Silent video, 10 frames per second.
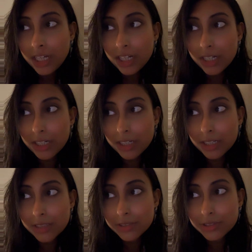
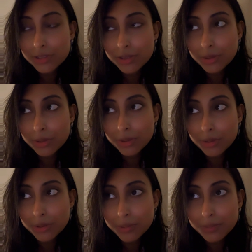
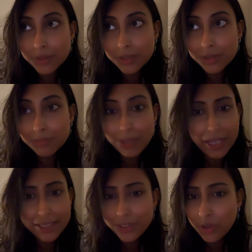
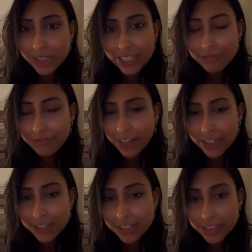You all can
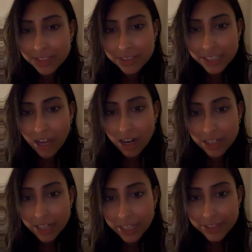find it in the
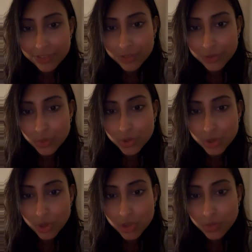archives if you
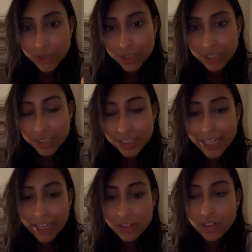search with Indian
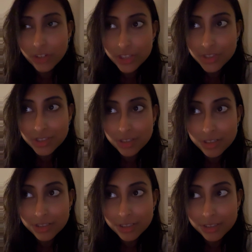Annual
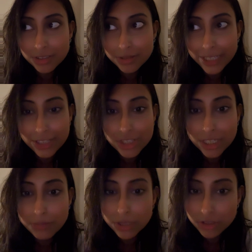Register,
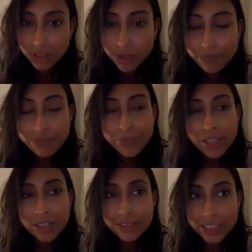H.N. Mitra.
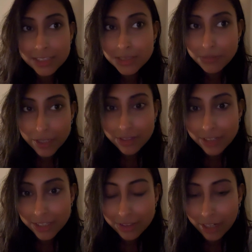That's my
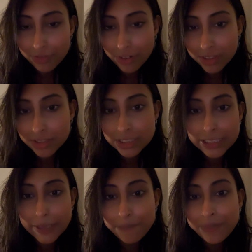great grandfather's
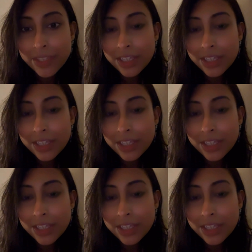name.